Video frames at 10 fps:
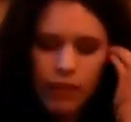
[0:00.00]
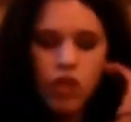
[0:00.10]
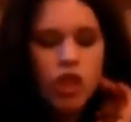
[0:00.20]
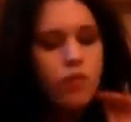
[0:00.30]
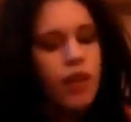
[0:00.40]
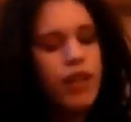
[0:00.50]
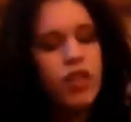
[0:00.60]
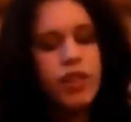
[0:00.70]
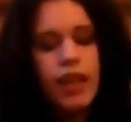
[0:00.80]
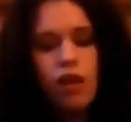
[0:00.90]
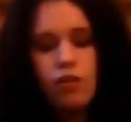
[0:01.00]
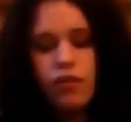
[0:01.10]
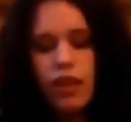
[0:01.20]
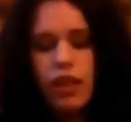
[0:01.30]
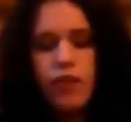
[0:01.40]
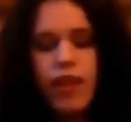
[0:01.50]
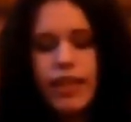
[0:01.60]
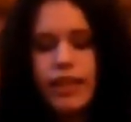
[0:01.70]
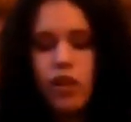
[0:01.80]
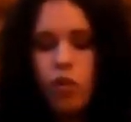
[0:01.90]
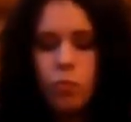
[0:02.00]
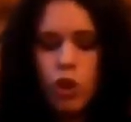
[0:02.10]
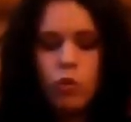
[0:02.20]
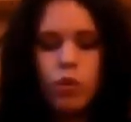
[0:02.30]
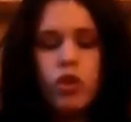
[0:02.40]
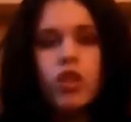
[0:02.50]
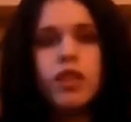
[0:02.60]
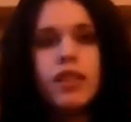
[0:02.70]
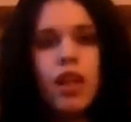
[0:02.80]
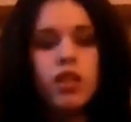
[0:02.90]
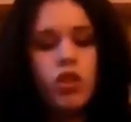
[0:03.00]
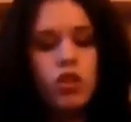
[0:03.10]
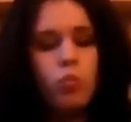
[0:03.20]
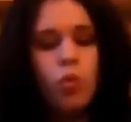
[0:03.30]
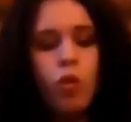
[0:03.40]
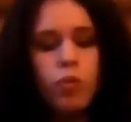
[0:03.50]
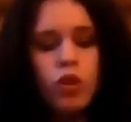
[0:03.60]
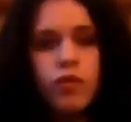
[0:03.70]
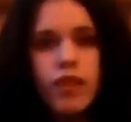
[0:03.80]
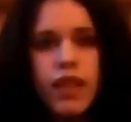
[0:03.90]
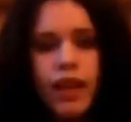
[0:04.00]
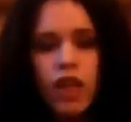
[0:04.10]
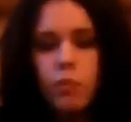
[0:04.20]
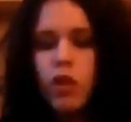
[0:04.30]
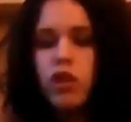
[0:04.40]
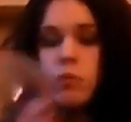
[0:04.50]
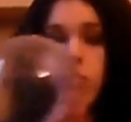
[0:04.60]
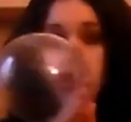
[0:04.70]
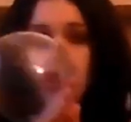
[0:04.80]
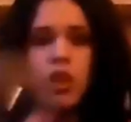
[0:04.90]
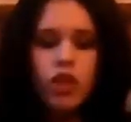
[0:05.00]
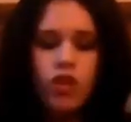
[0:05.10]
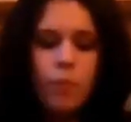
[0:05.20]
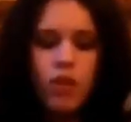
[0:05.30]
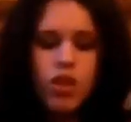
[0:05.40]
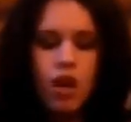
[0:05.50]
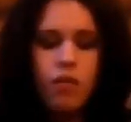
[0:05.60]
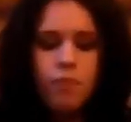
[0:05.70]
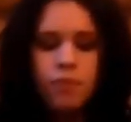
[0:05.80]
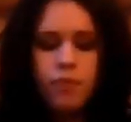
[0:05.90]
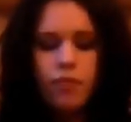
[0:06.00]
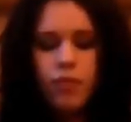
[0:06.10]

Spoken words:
If you do find yourself that you heated it up too much and it's starting to warp and sort of sag at the bottom, grab the dome,